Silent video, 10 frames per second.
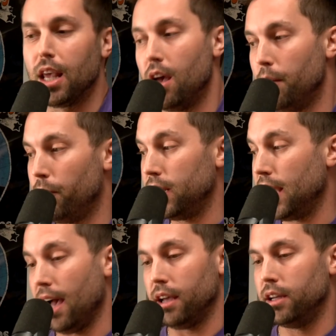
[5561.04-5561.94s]
But
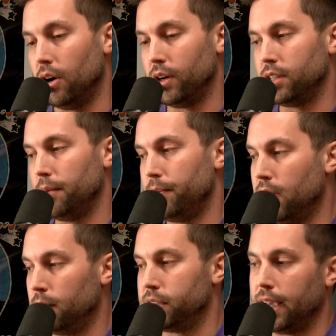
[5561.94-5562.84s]
yeah, you know, it
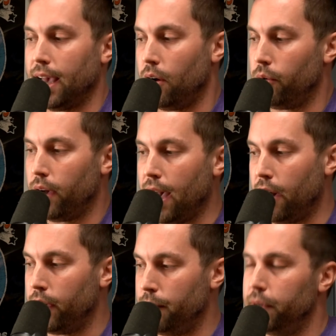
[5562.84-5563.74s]
becomes like,
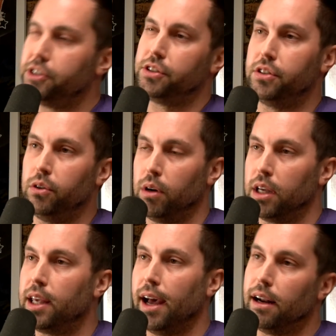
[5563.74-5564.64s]
how ambitious do you want to get?